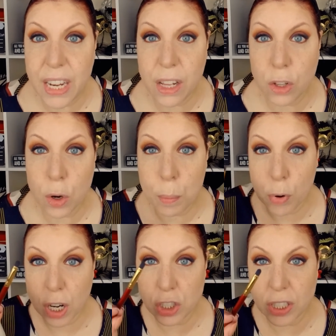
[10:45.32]
little
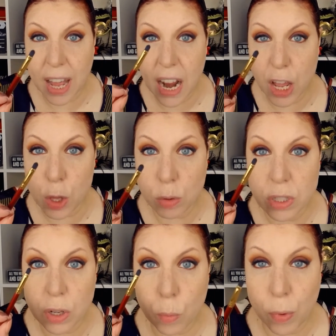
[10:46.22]
brush that I
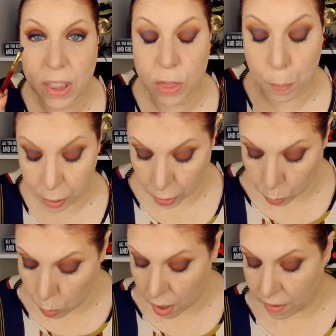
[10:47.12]
used with the
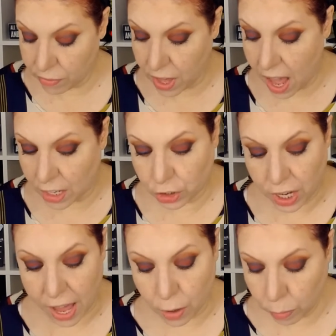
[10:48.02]
blue of the
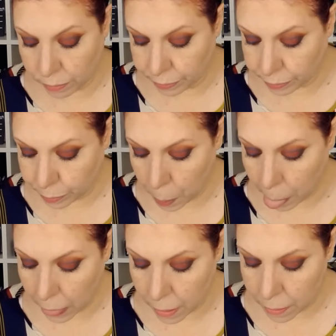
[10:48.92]
eyeshadow,
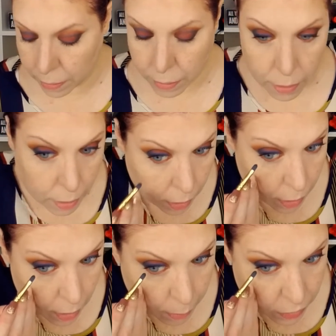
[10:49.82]

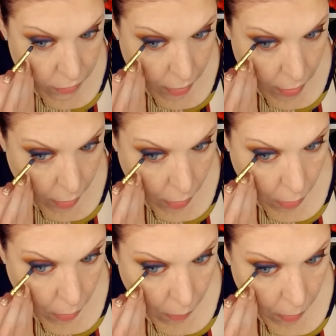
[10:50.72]
and I'm just going to
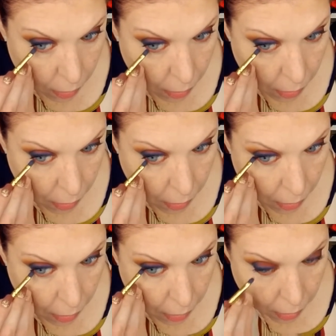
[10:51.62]
go
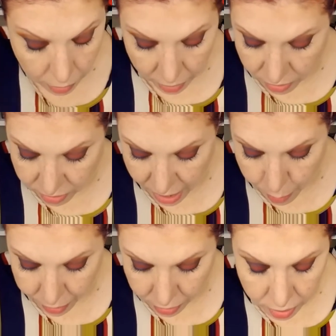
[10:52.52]
and tap
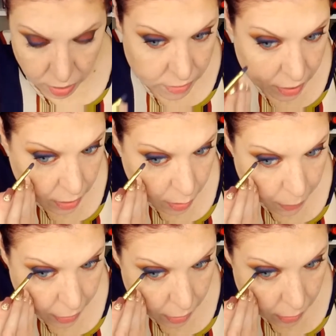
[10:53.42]
a little tiny
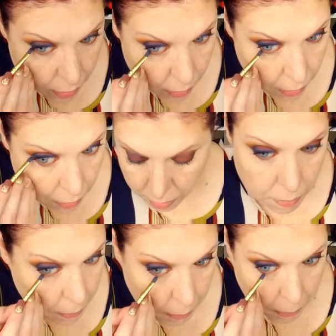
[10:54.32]
bit,
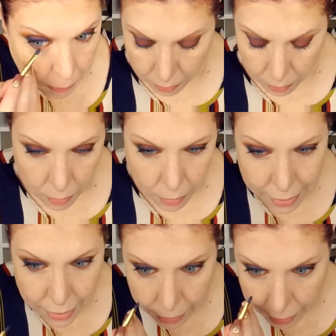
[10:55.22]

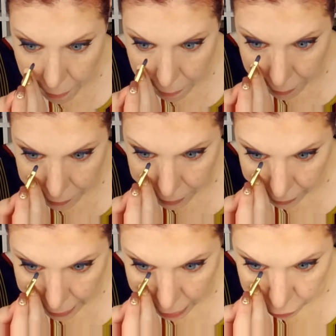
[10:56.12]
kind of like on the
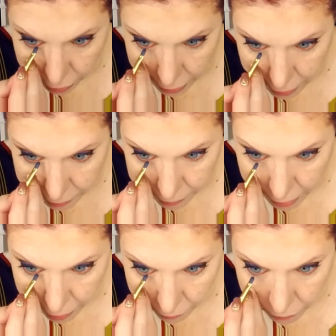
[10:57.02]
lash line
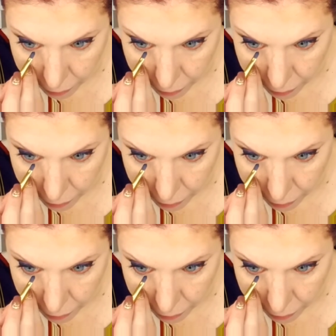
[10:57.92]
itself,